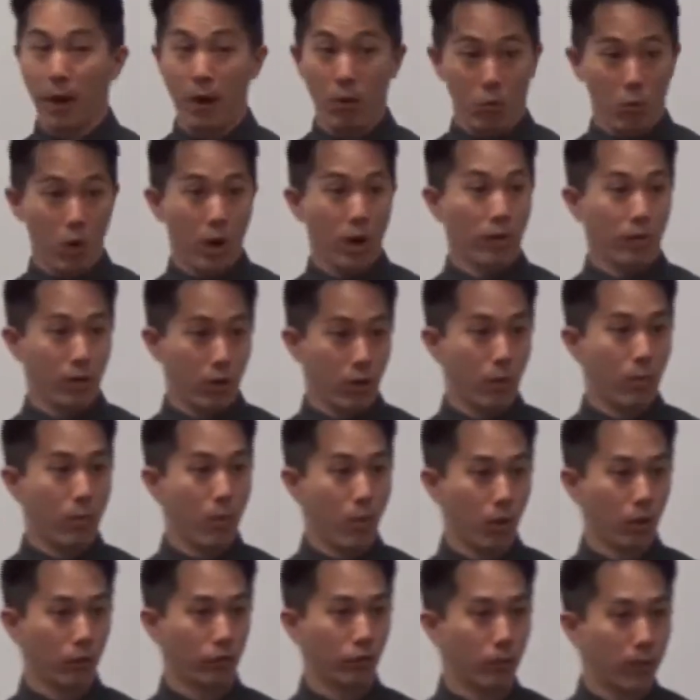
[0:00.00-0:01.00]
I want to know
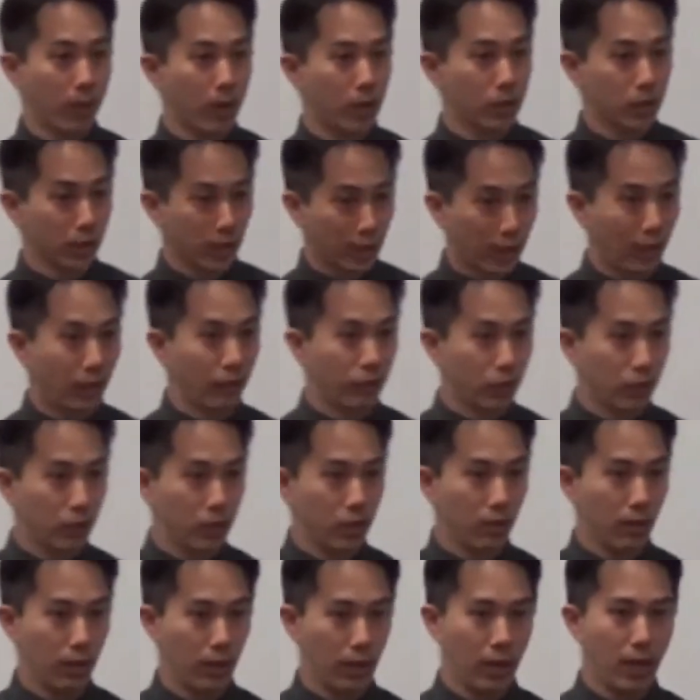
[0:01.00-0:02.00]
more information. I'd love to
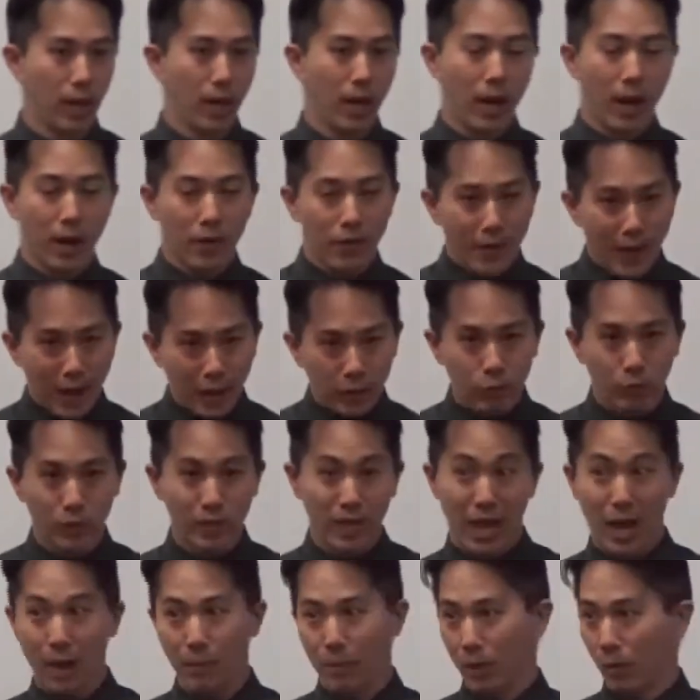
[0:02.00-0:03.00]
do it. And that's
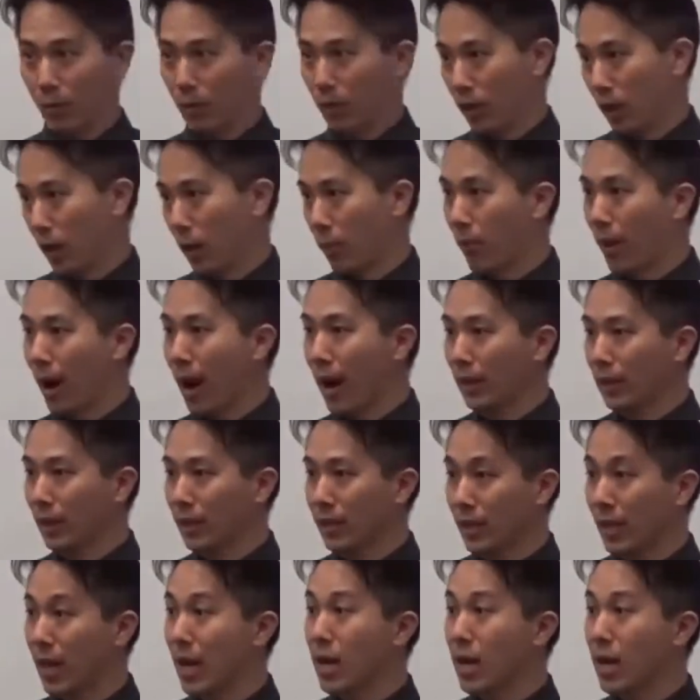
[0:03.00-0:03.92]
what's happening with our practice.